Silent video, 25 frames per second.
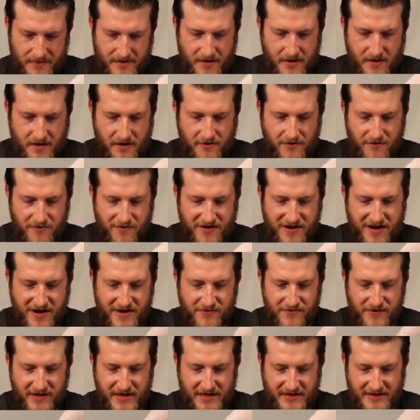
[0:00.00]
All
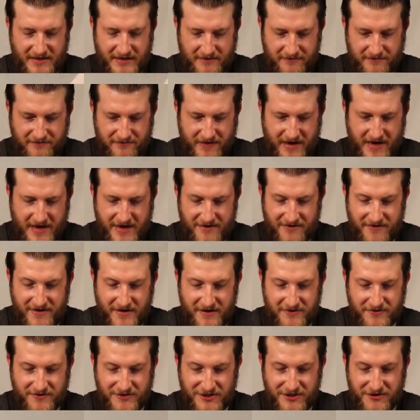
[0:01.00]
right, we got that fire
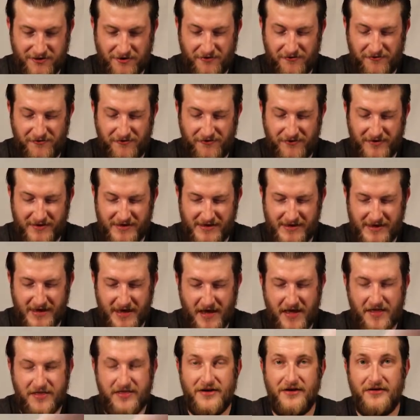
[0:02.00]
energy. Hopefully
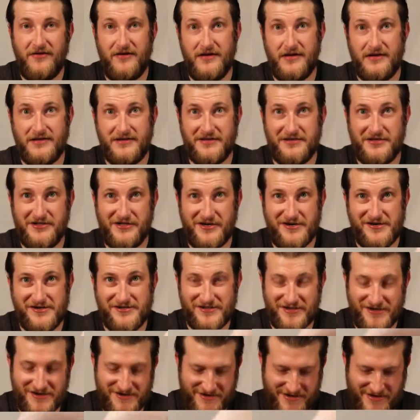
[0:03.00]
there is the
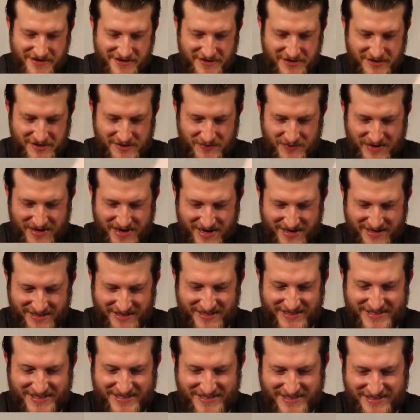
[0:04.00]
Charizard in this pack.
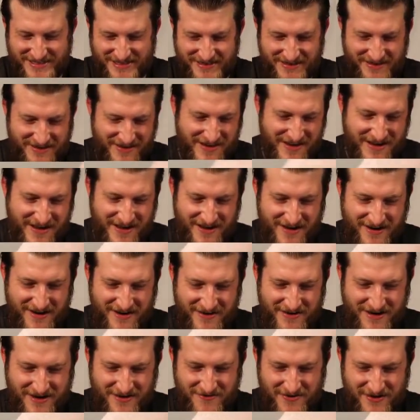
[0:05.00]
Let's see.
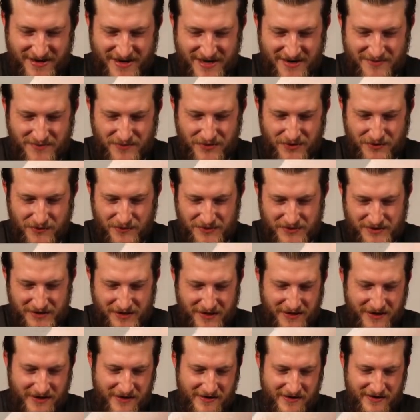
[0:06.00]
All right, we got a
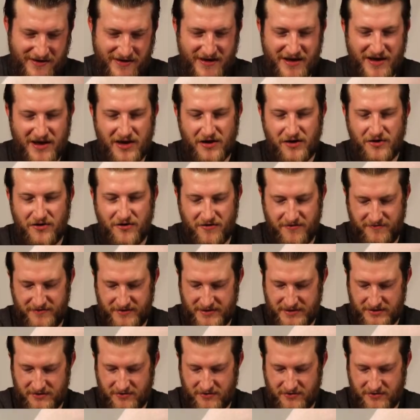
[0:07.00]
Pupitar, Corvus